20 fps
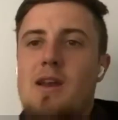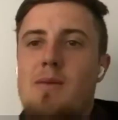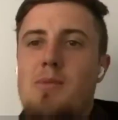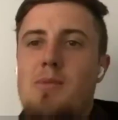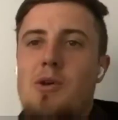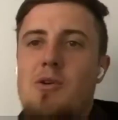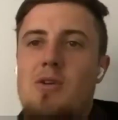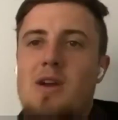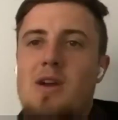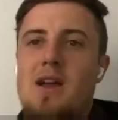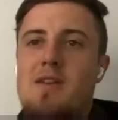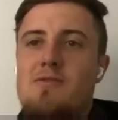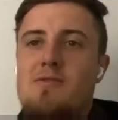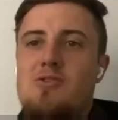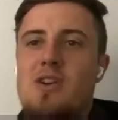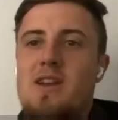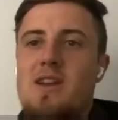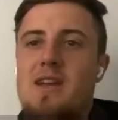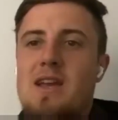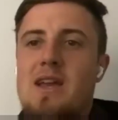I'm not kind of
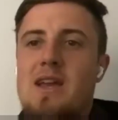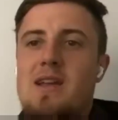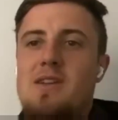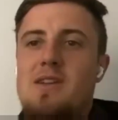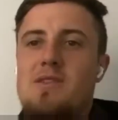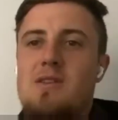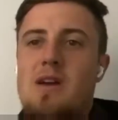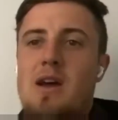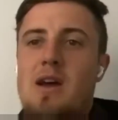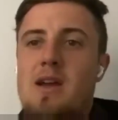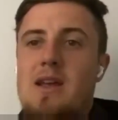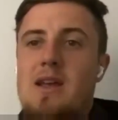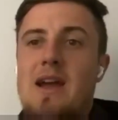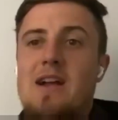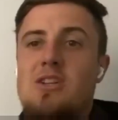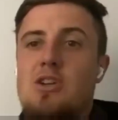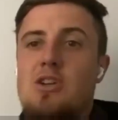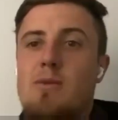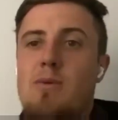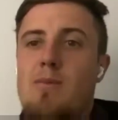trying to keep
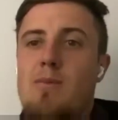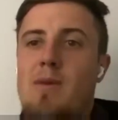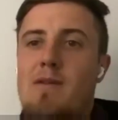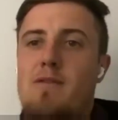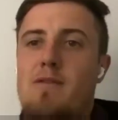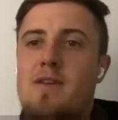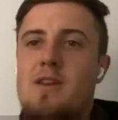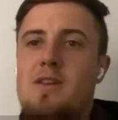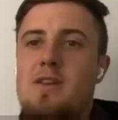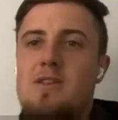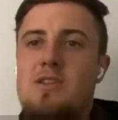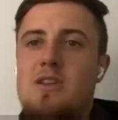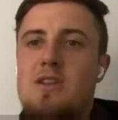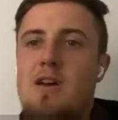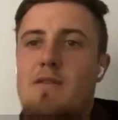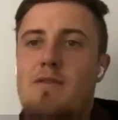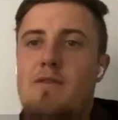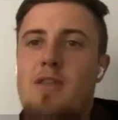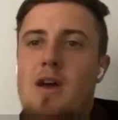catch up on my fitness stuff,